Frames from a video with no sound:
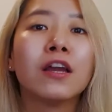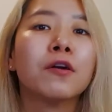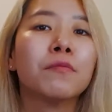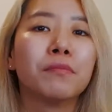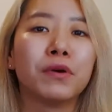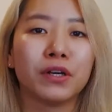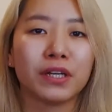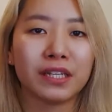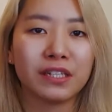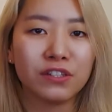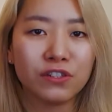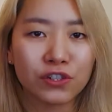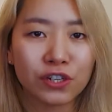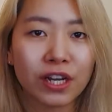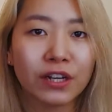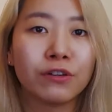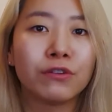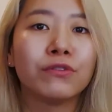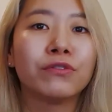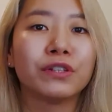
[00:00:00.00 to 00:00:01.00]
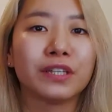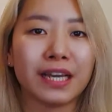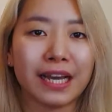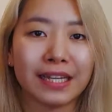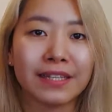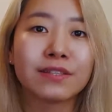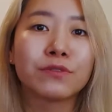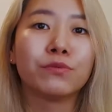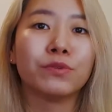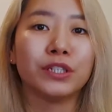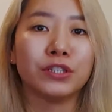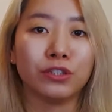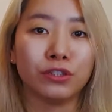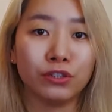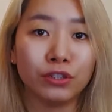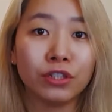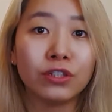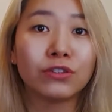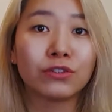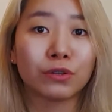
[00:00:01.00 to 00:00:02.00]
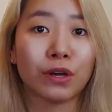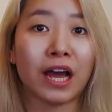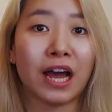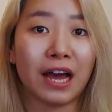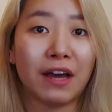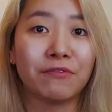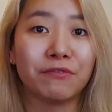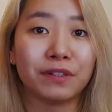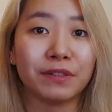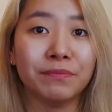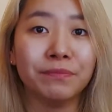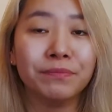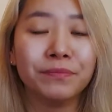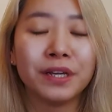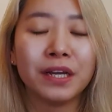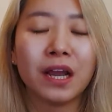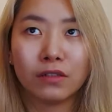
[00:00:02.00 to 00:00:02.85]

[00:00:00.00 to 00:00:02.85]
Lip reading: but in general, yes, we need to have them.